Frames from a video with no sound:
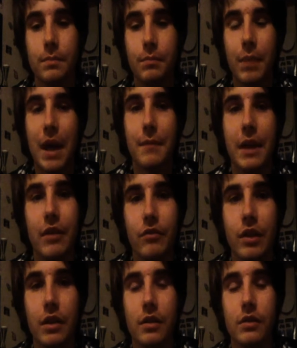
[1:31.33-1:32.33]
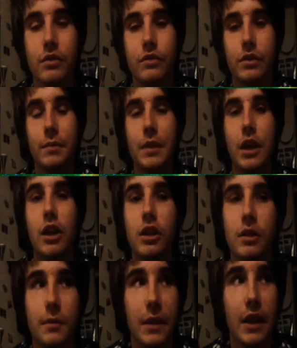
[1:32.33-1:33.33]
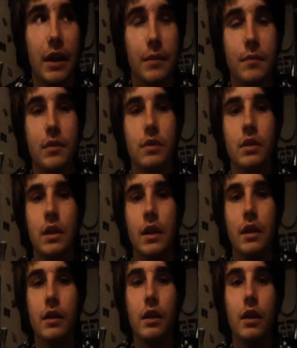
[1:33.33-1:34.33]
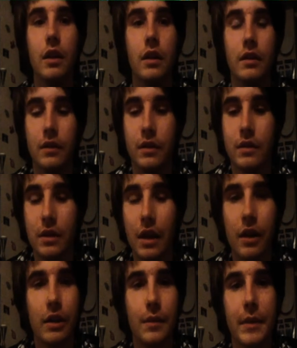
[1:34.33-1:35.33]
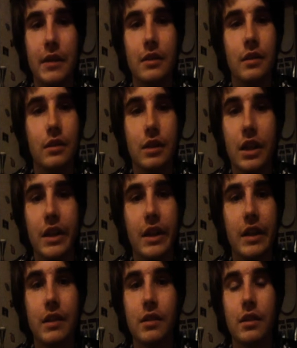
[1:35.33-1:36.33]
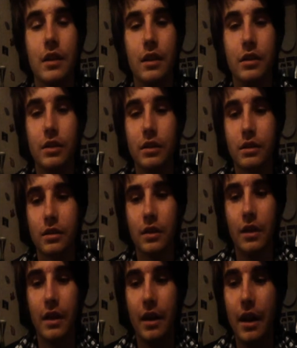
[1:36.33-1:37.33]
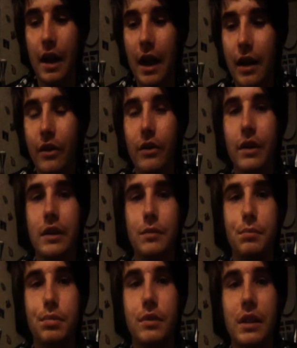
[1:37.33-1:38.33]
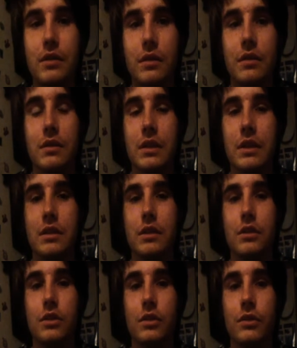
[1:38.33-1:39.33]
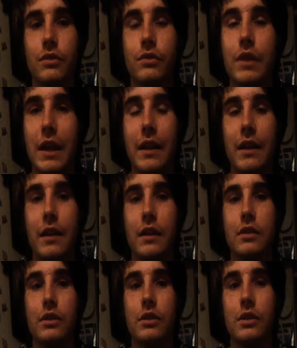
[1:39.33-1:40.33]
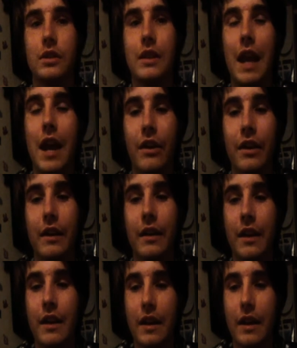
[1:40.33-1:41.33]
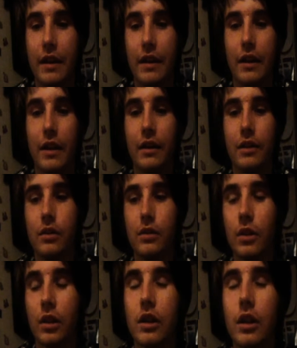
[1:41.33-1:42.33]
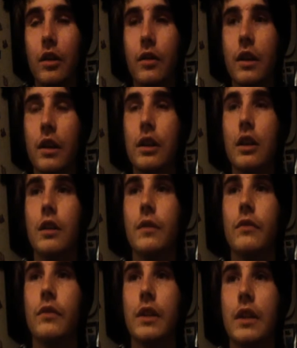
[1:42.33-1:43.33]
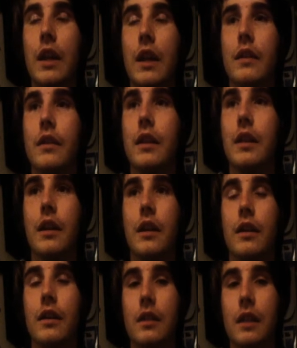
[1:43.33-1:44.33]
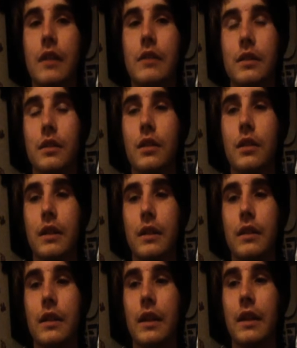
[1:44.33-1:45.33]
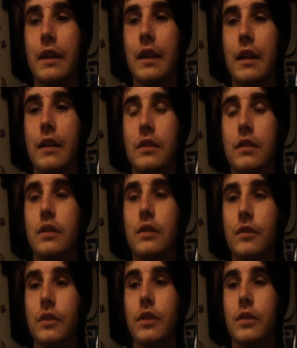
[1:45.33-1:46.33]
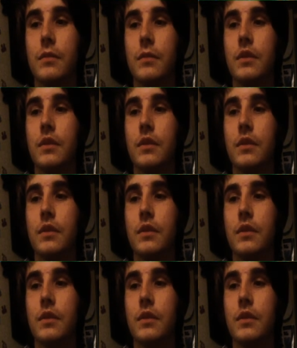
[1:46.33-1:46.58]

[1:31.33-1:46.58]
Batman villains from the Arkham games, the animated series. Just how his presence is just so threatening and just scary, and I can't forget the classic line that he has in this film.